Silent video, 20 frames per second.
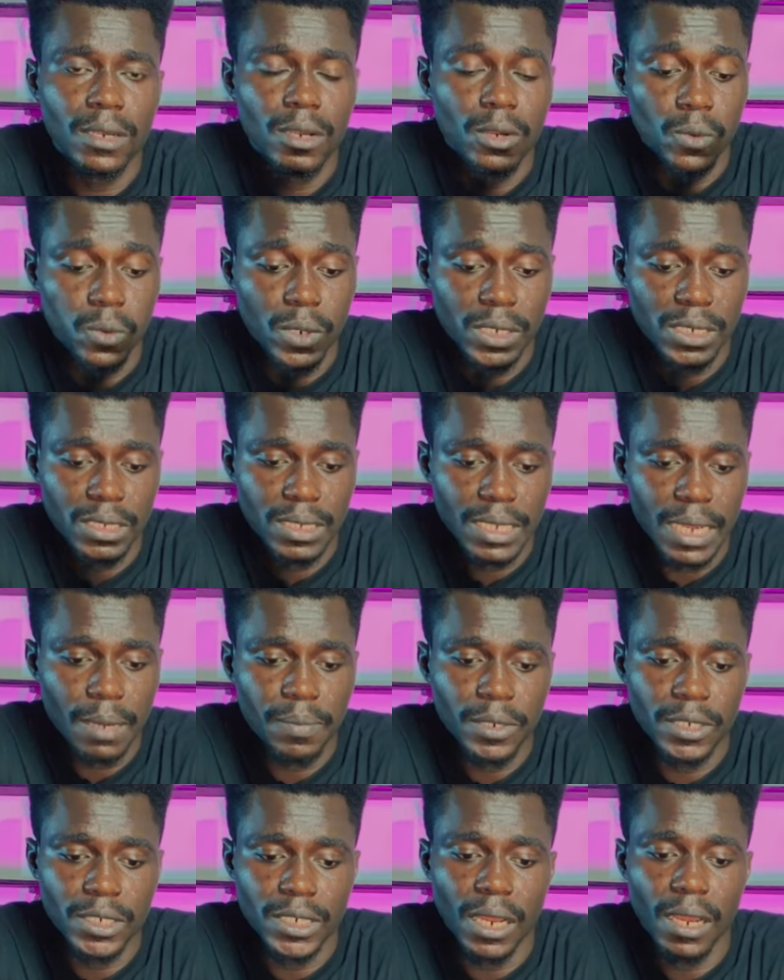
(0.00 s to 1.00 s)
which is
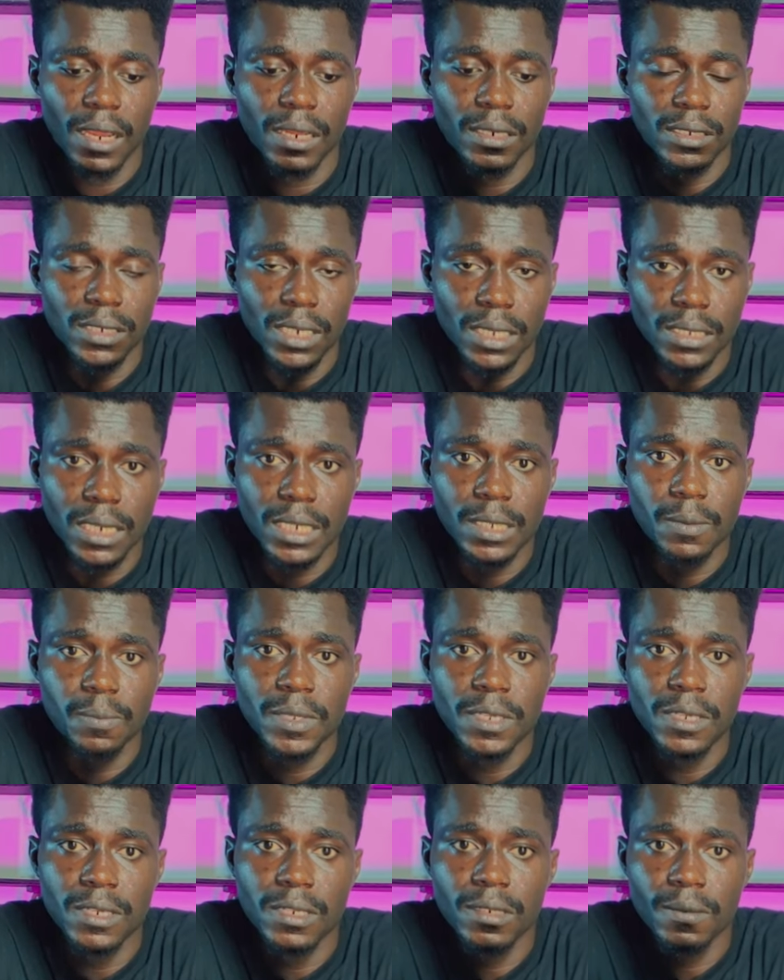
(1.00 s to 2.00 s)
aperture, shutter
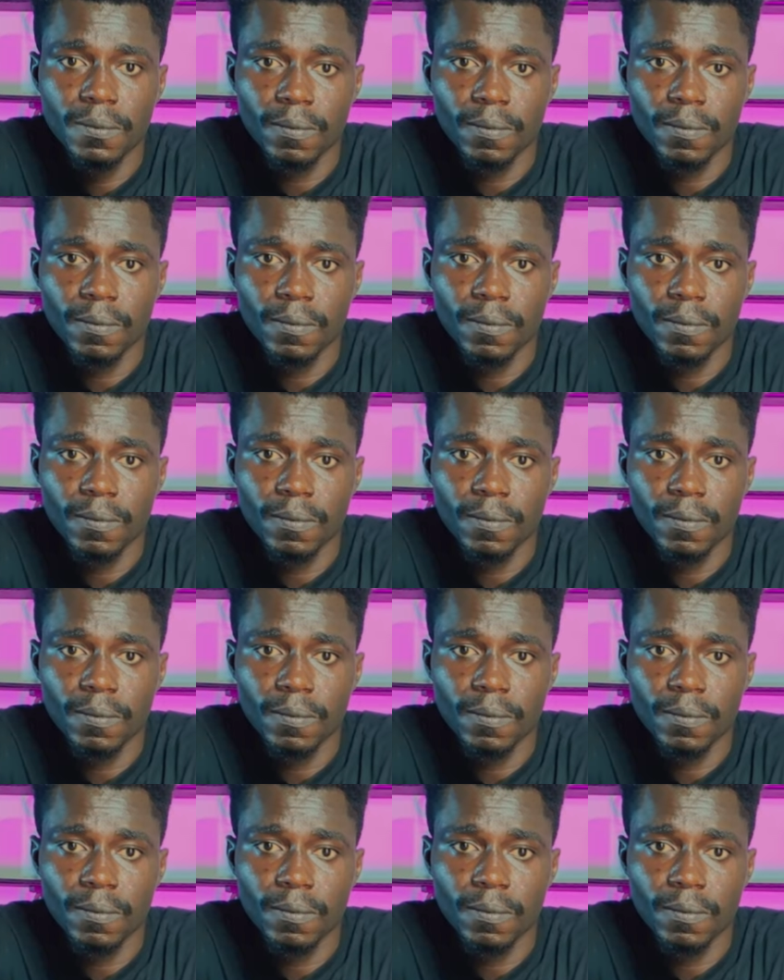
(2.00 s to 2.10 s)
speed,